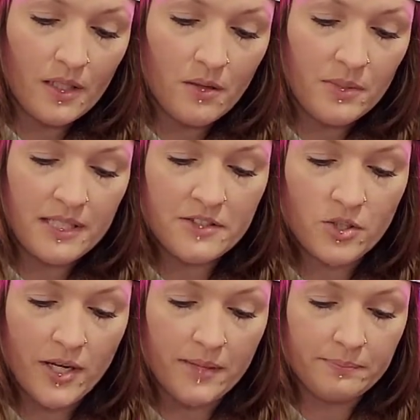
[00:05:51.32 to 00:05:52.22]
But that's
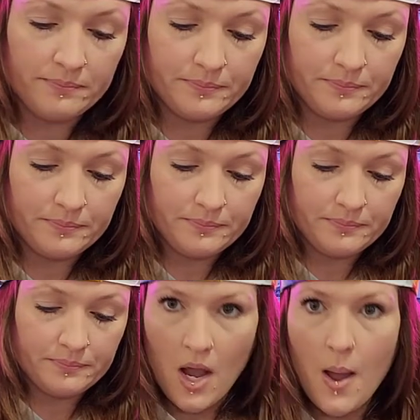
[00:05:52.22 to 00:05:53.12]
okay.
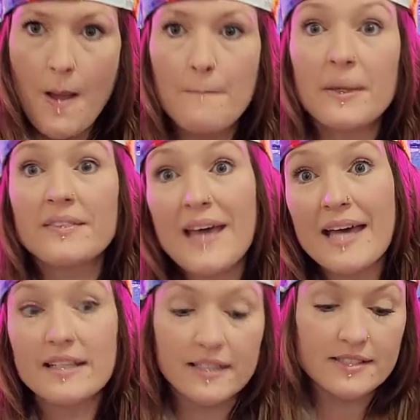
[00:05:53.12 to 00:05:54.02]
But
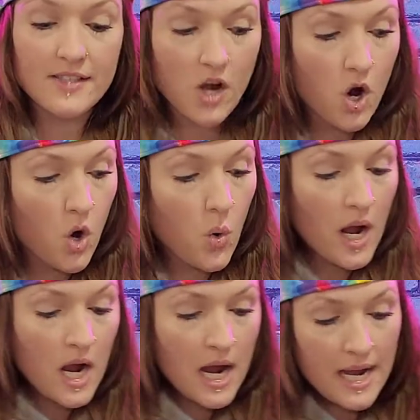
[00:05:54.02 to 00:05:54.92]
that is
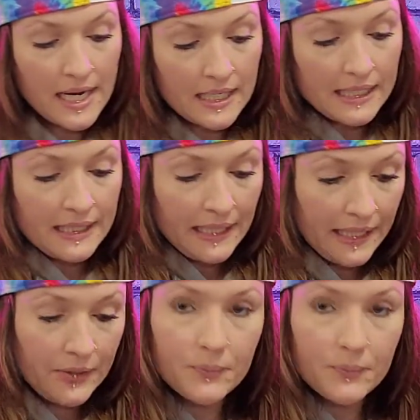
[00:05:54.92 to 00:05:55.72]
okay.